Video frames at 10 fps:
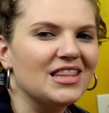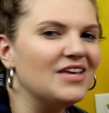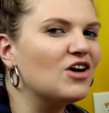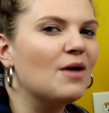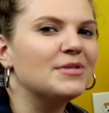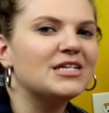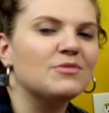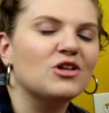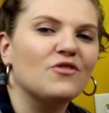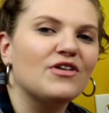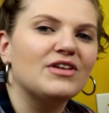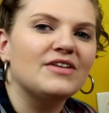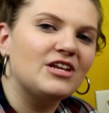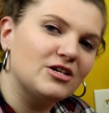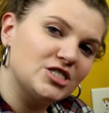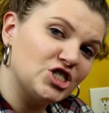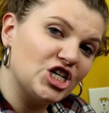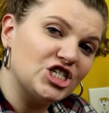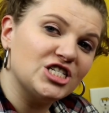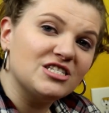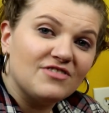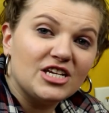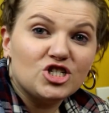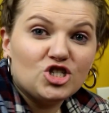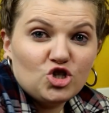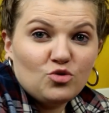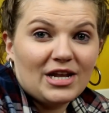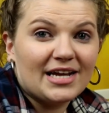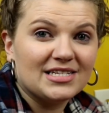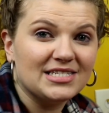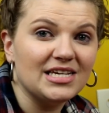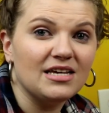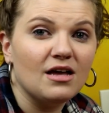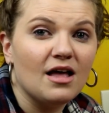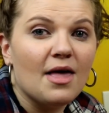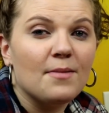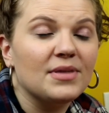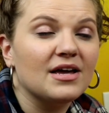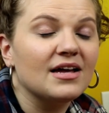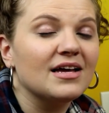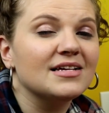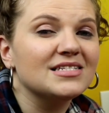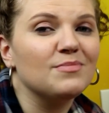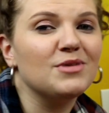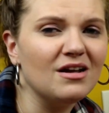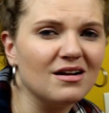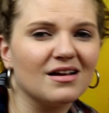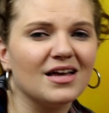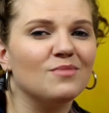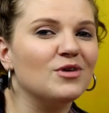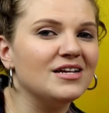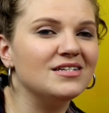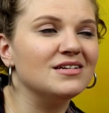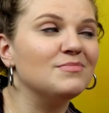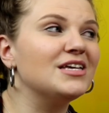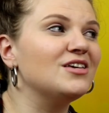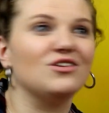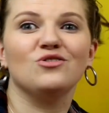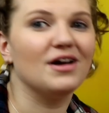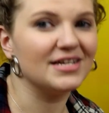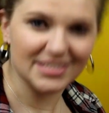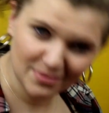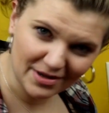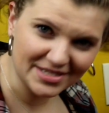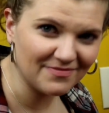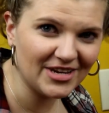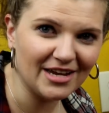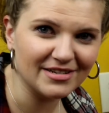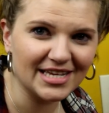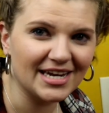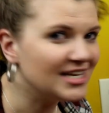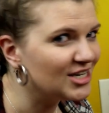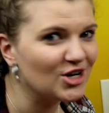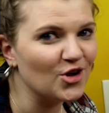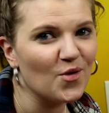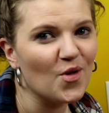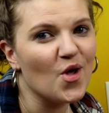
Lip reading: Leave a comment down below if you have any video suggestions of things you would like to see, because I'm here and I'm ready to make you guys some awesome videos, and I need to know